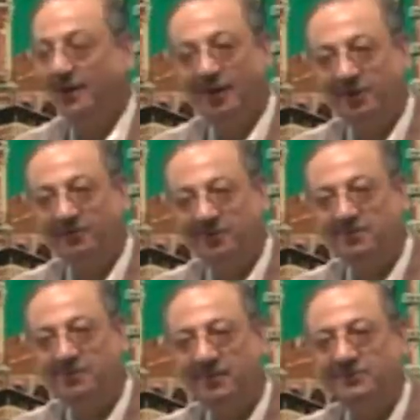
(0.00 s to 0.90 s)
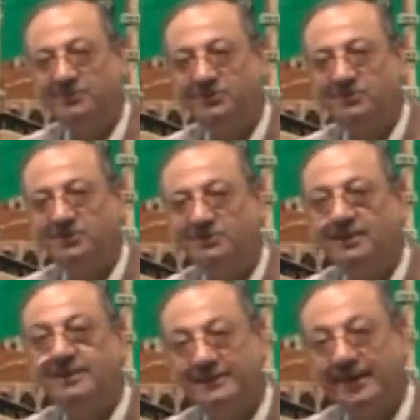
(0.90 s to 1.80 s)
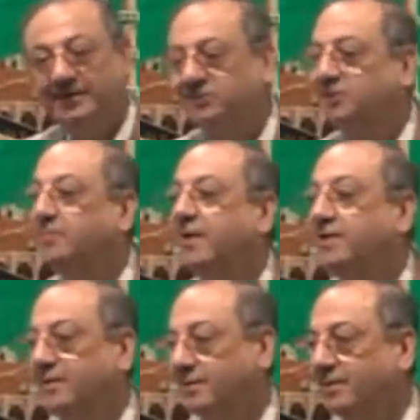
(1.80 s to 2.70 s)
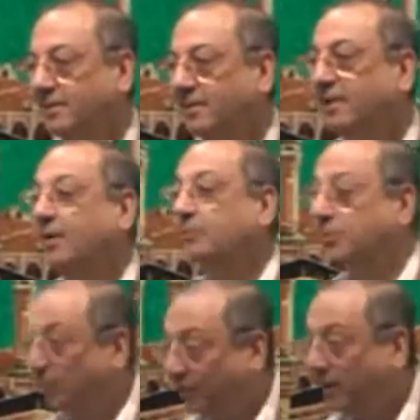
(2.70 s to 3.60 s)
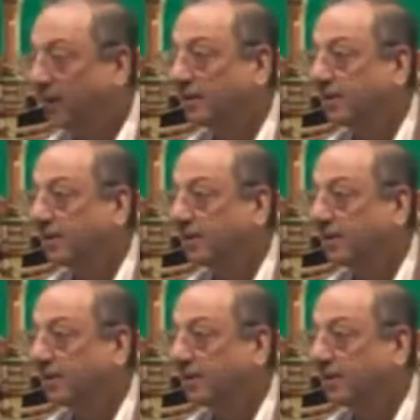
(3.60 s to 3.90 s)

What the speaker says: Are you with me, brothers and sisters? That is the pattern. Plural.